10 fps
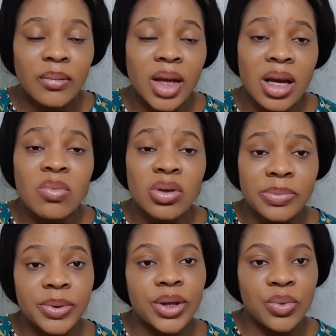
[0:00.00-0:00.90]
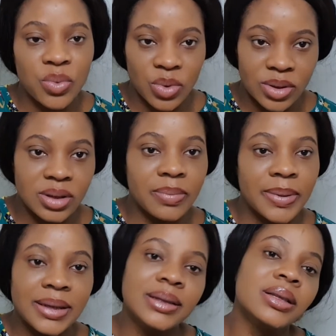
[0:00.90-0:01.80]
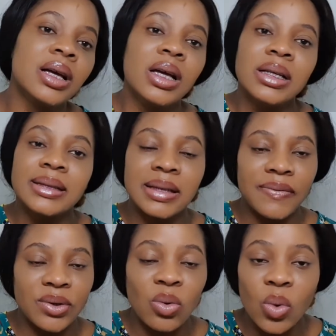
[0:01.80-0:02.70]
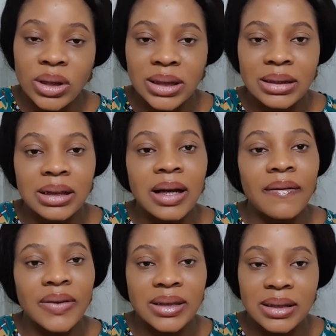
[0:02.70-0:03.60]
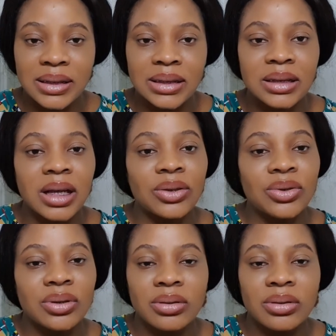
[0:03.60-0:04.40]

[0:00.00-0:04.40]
Igbo speaking words. Please save your watch letter, visit it, and